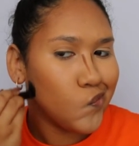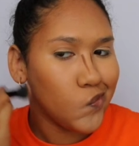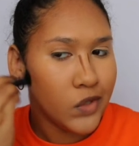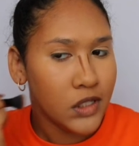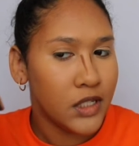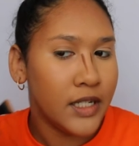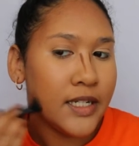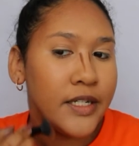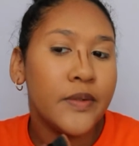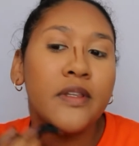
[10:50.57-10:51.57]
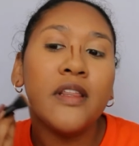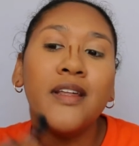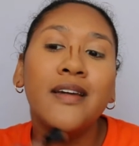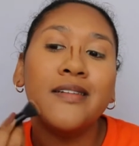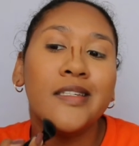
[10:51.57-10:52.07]
it's really doing the
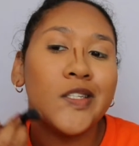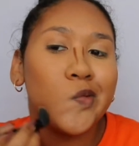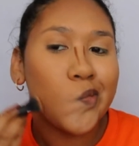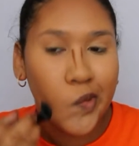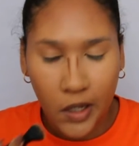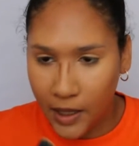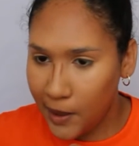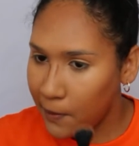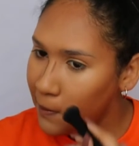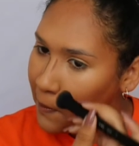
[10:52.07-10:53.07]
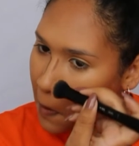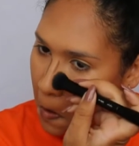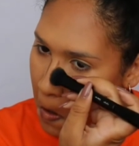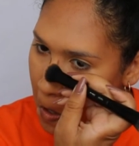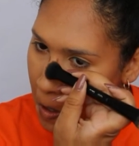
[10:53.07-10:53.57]
things. Now
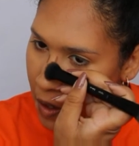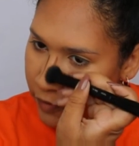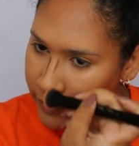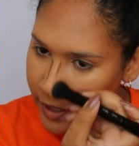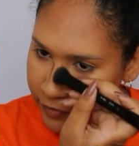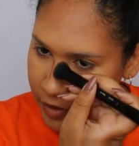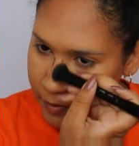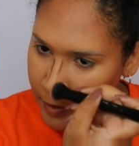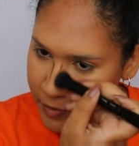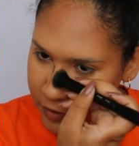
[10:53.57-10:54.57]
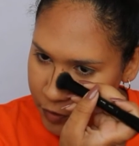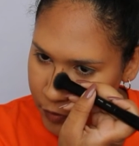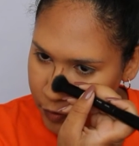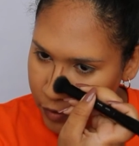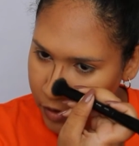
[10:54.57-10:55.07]
for the moment of
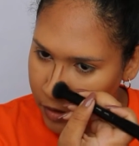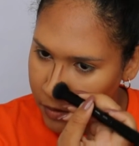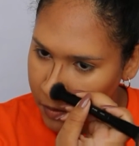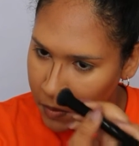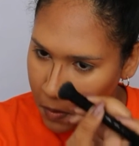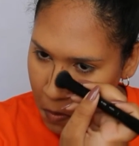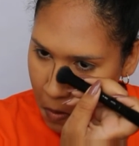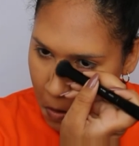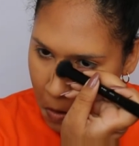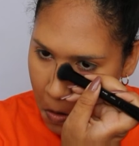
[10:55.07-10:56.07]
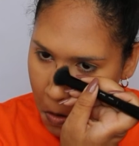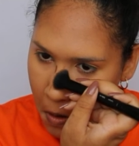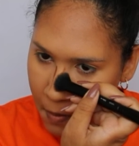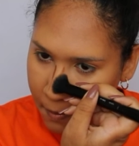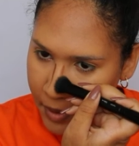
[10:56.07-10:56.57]
truth.
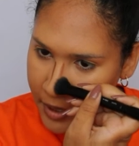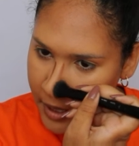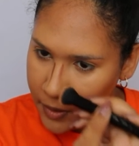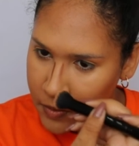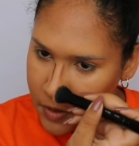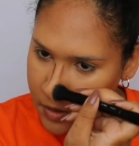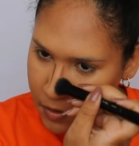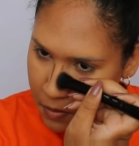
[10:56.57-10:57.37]
My nose.